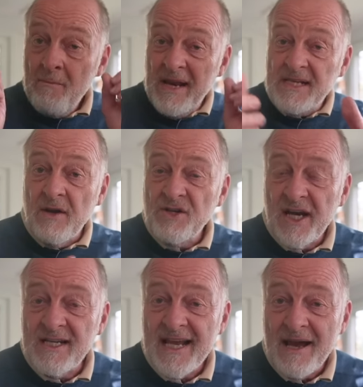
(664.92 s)
Please go and
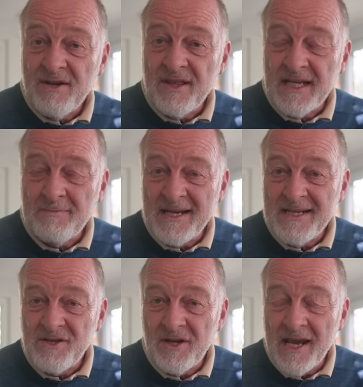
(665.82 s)
check us out at
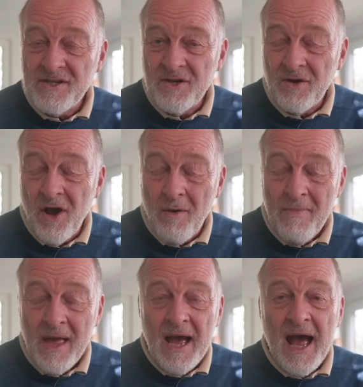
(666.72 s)

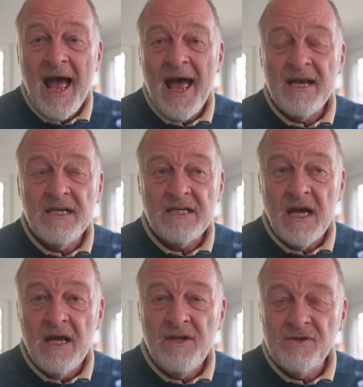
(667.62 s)
thinkspaceeducation.com and
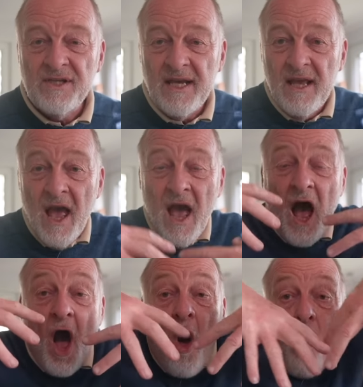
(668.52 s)
uh, you'll see
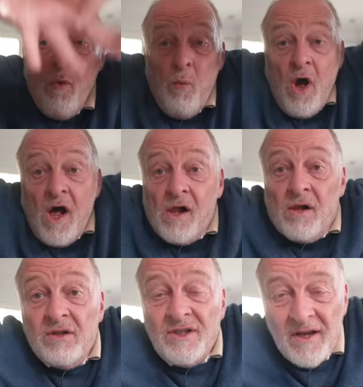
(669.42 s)
a whole
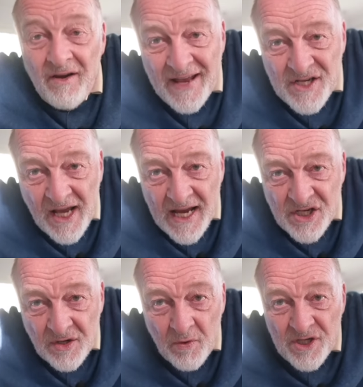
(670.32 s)
world of
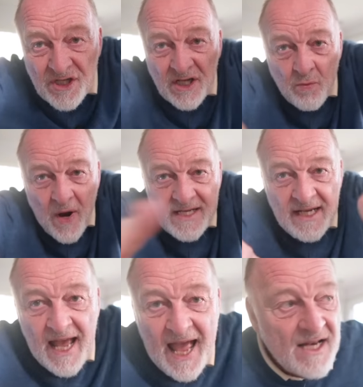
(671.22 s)
education which is just
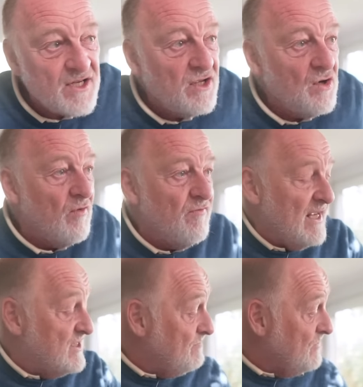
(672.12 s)
waiting at your
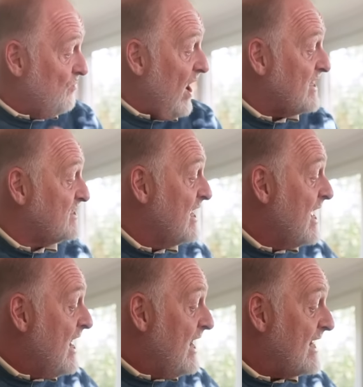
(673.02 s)
feet. Right,
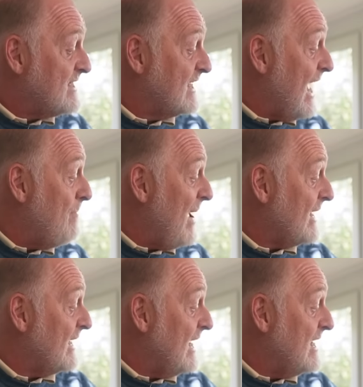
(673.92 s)
let's get back